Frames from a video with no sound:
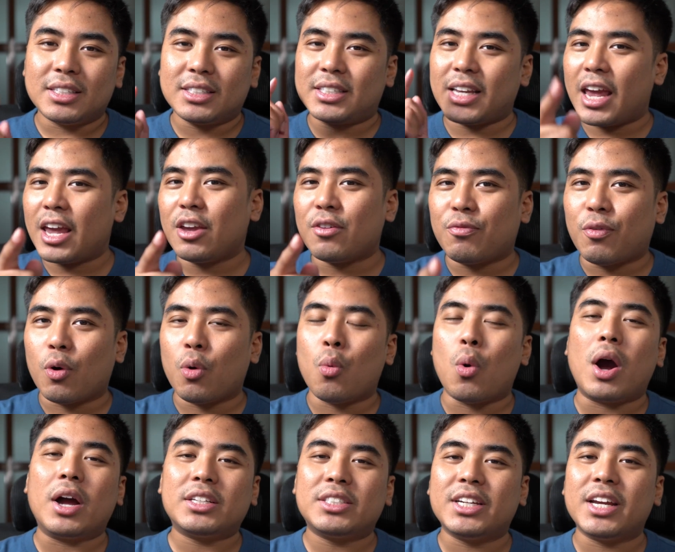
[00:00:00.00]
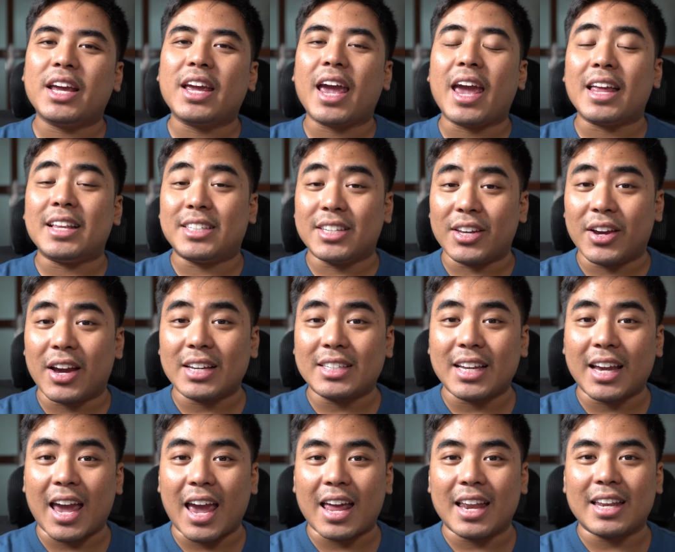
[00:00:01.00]
Thank you for watching and see you guys
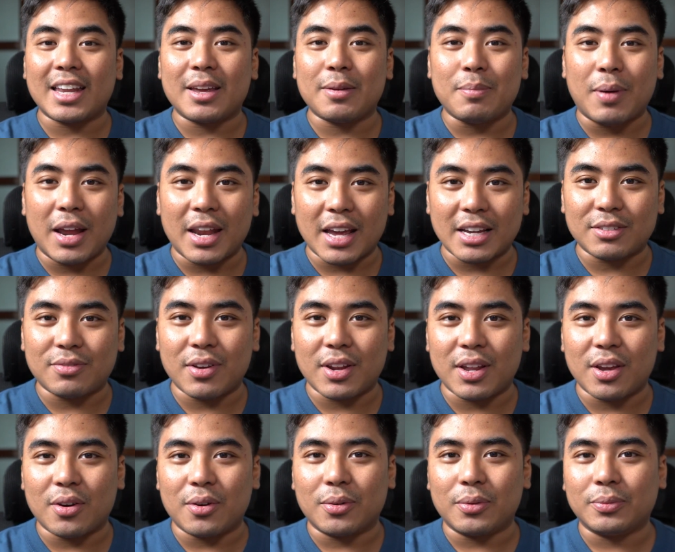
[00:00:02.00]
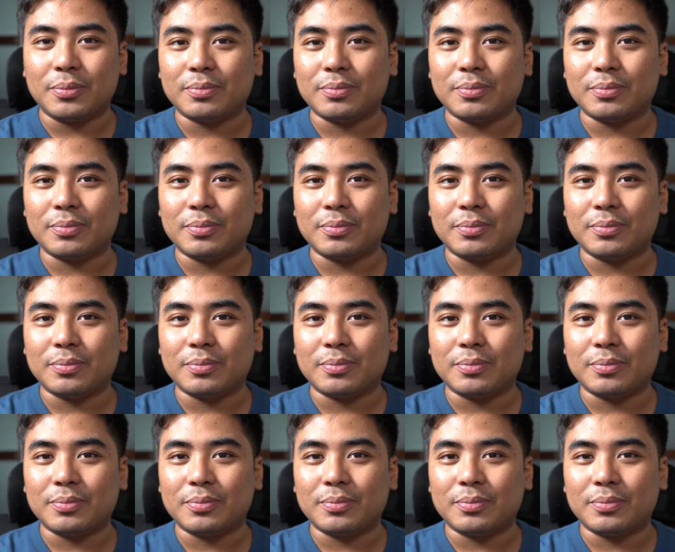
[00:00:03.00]
again in my next video.